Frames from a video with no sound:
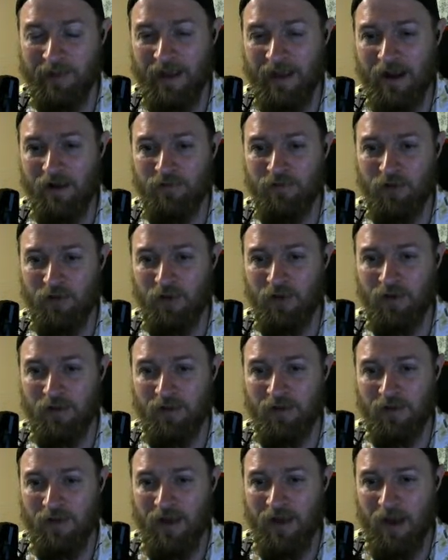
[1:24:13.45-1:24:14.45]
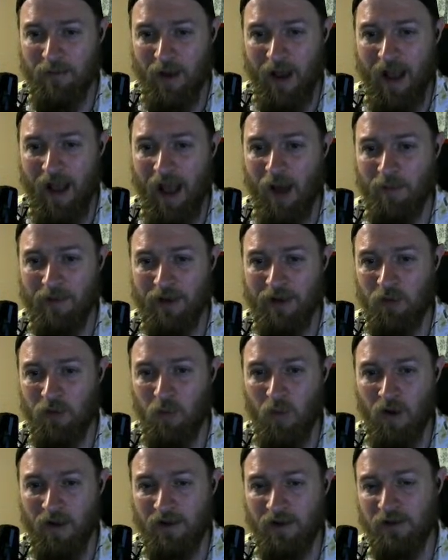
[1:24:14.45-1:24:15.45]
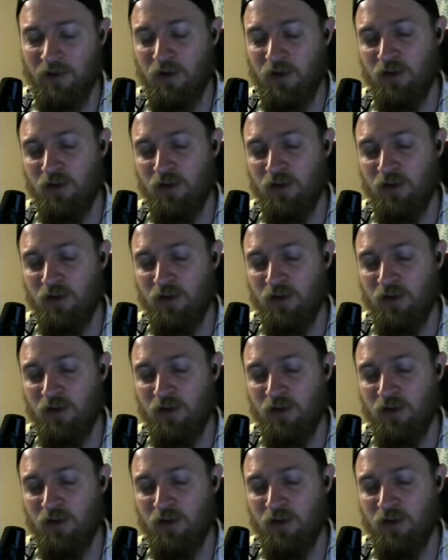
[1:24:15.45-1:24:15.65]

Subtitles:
careful about how many you want.